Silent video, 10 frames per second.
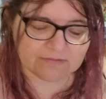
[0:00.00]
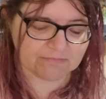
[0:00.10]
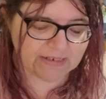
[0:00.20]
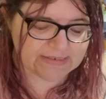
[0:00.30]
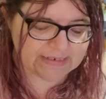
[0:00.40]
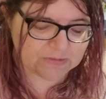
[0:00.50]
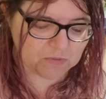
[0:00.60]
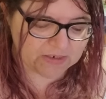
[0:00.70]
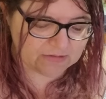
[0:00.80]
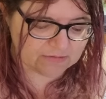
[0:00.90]
magazine
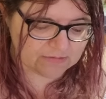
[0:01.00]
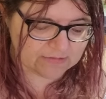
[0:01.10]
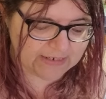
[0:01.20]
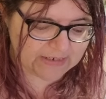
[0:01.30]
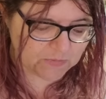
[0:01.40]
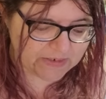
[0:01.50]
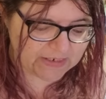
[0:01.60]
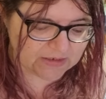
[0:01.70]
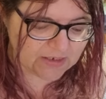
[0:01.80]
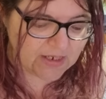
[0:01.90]
one, Halloween,